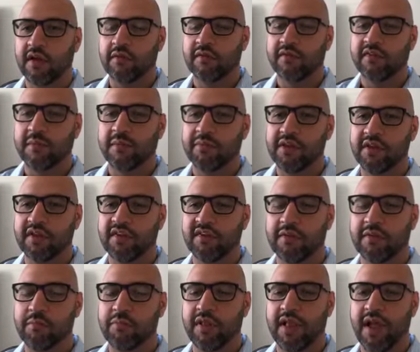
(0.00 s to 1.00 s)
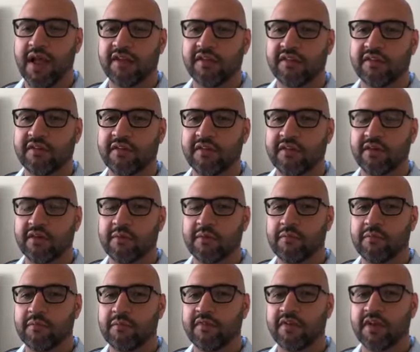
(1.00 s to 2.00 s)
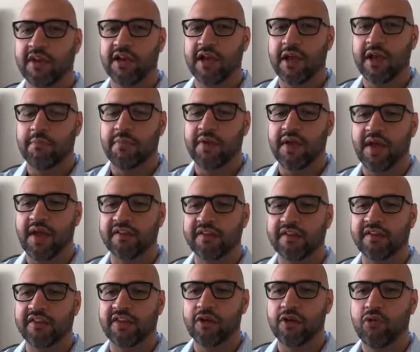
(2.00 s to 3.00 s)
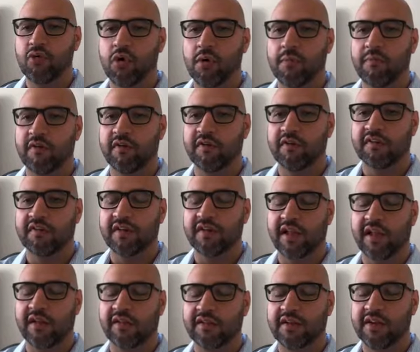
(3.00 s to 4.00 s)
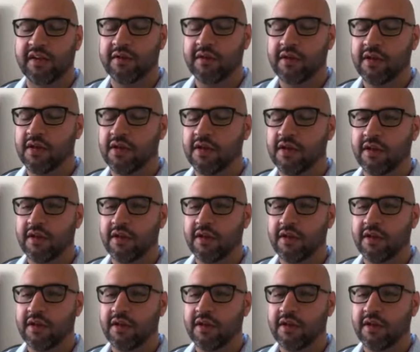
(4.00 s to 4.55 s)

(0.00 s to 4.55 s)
So something as simple as setting up as a C corp versus LLC,